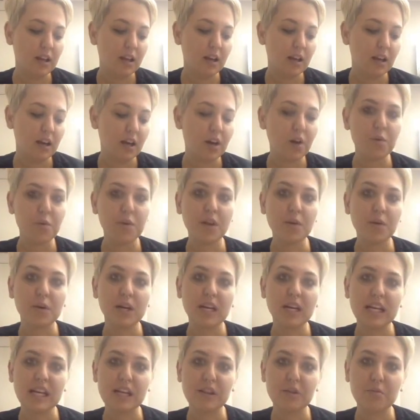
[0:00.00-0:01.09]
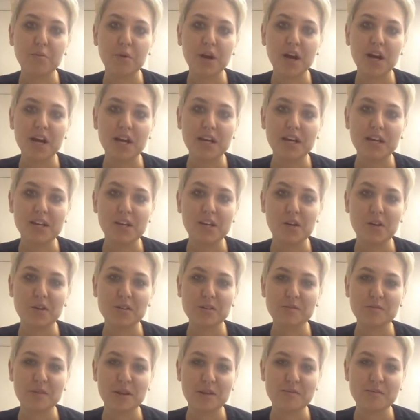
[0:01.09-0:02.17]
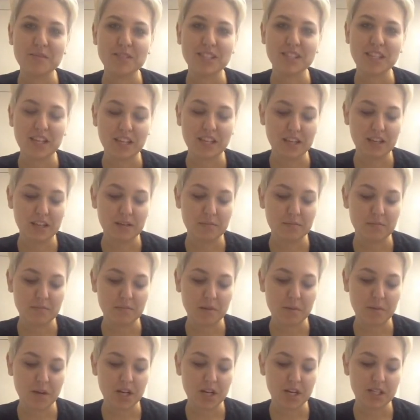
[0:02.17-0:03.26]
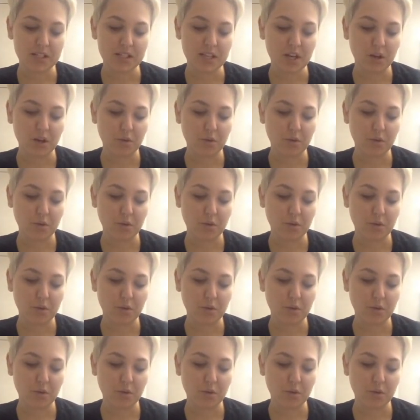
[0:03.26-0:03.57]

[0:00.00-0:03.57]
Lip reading: I don't really want to eat the bread. You know, sometimes my body doesn't handle